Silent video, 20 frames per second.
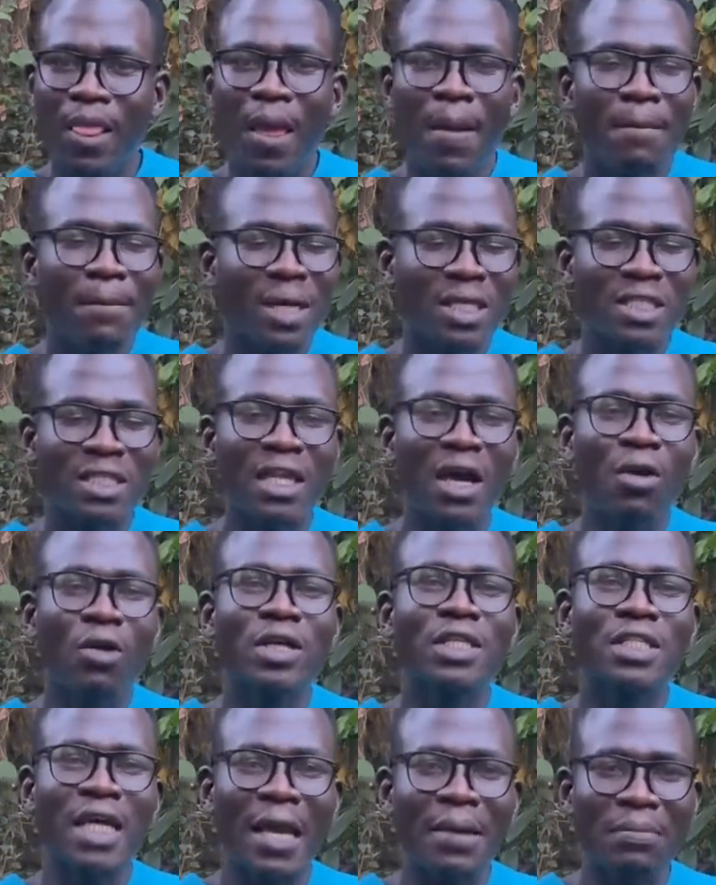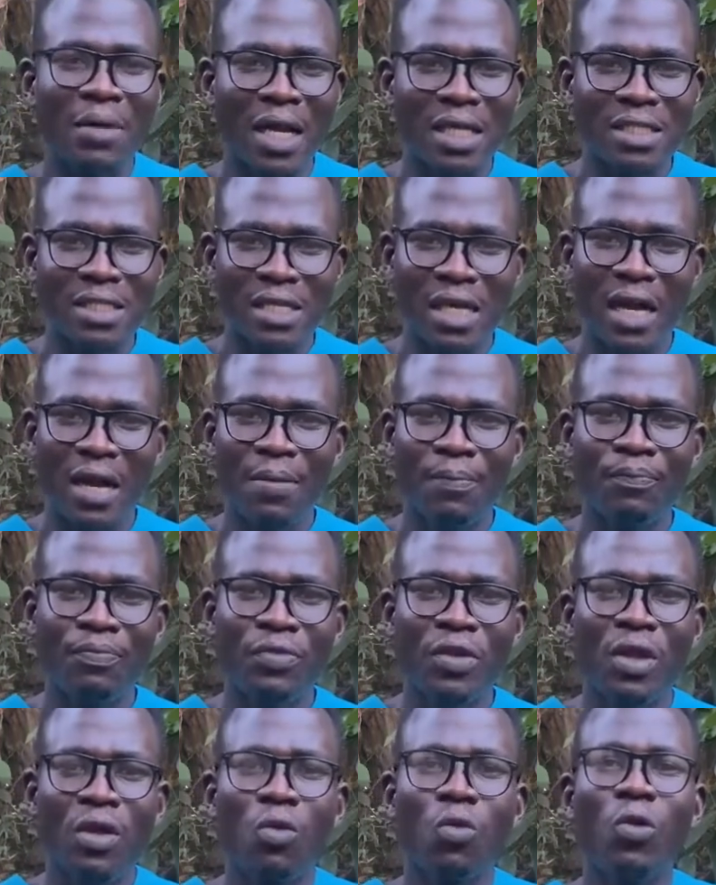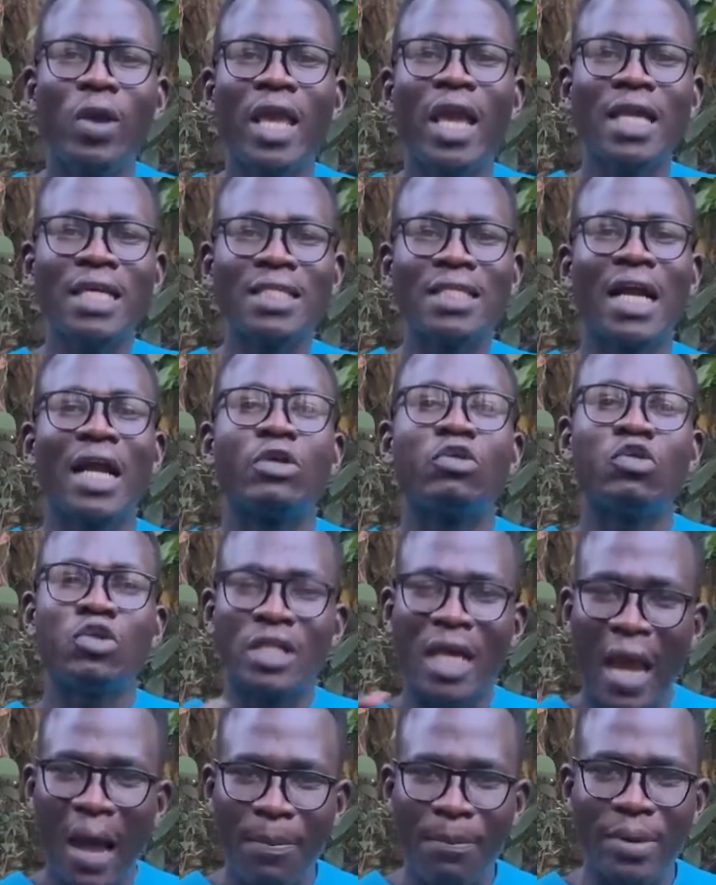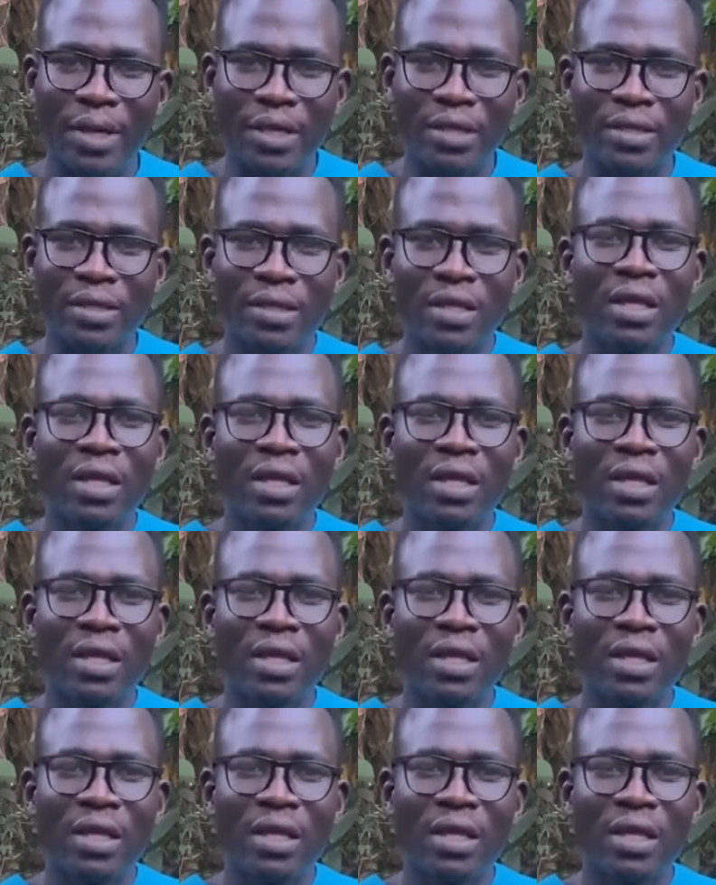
But now a time has come where it cannot happen.